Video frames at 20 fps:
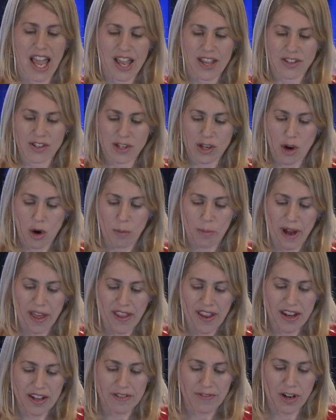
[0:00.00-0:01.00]
So by the
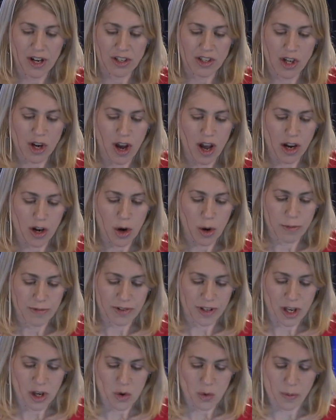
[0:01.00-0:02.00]
end of our talk,
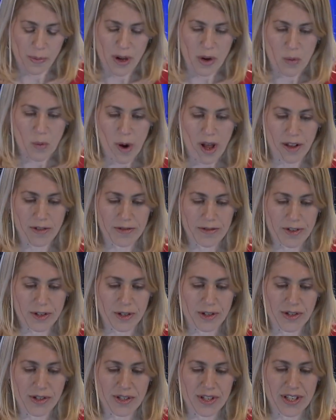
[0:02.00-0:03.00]
hopefully you will be
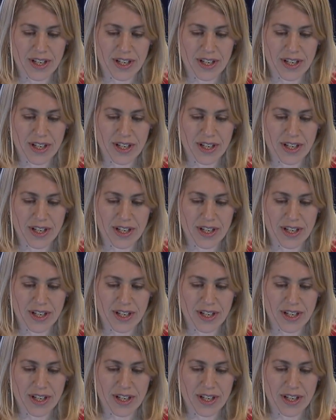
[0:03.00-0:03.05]
well-versed